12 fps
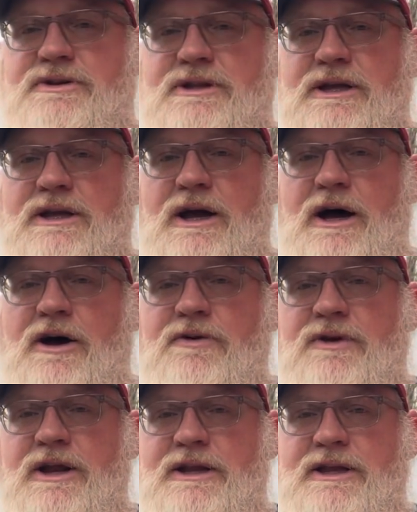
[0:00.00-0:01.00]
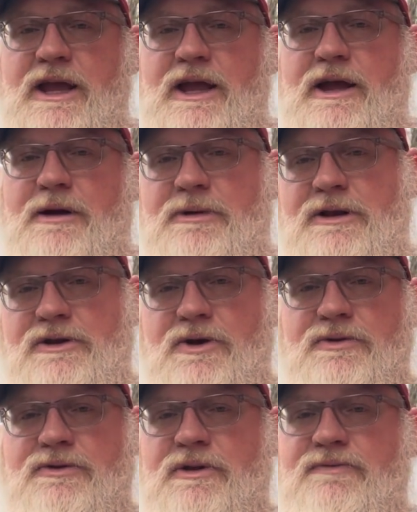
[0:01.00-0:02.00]
to the overhead cam and
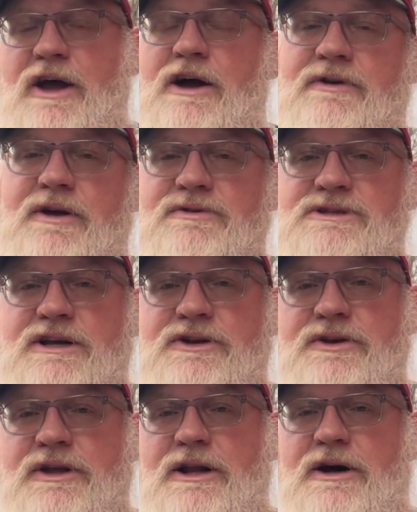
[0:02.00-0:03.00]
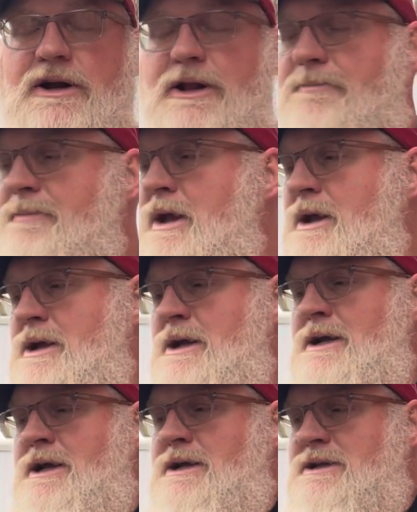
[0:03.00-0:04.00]
going through the valve covers, I couldn't get on it.
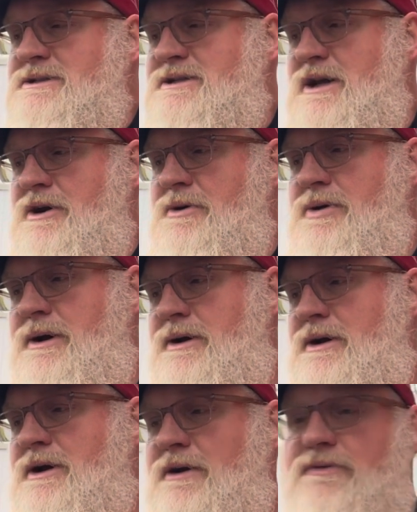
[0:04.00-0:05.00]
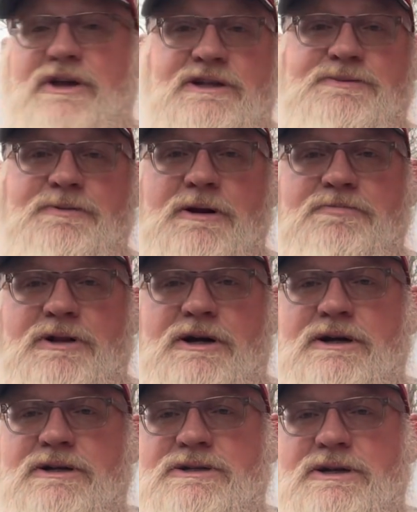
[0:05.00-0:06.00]
So, got spare
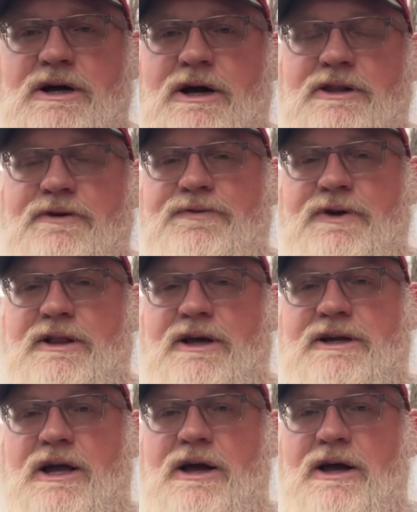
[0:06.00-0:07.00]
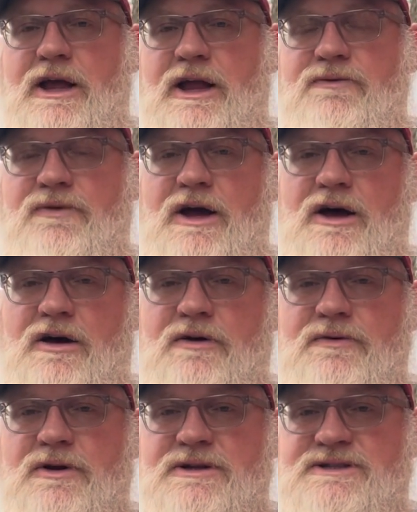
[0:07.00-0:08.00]
plugs. They'll fit like a
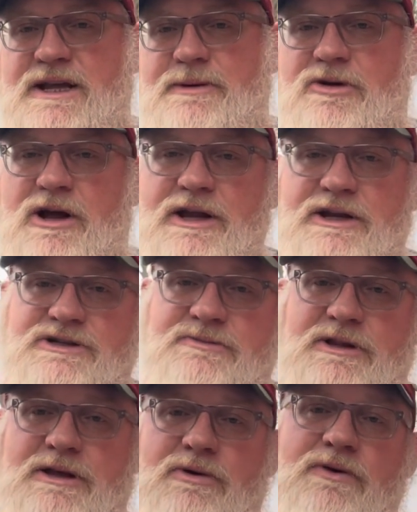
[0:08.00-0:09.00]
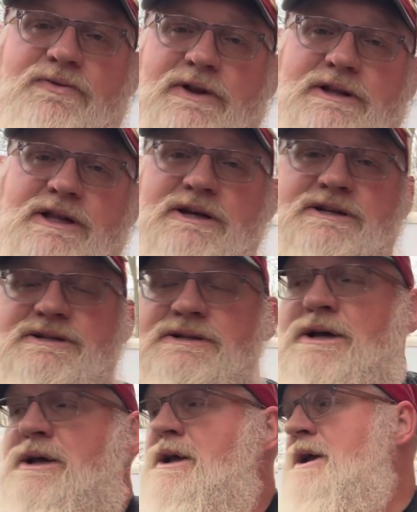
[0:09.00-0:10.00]
8-valve or a Samurai engine, but they won't fit this.
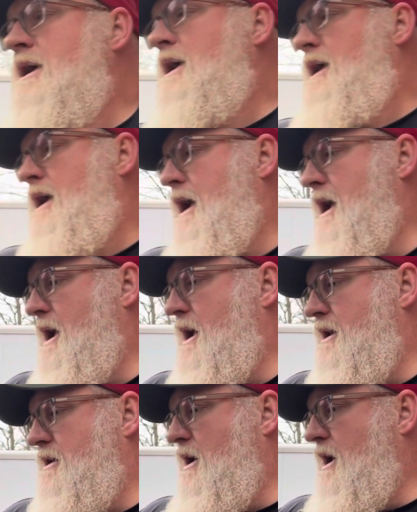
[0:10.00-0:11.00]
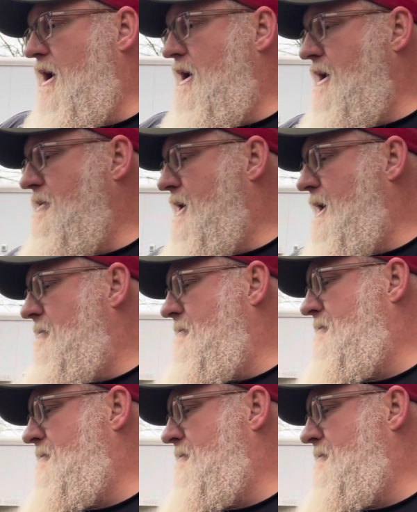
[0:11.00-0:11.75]
And anyway,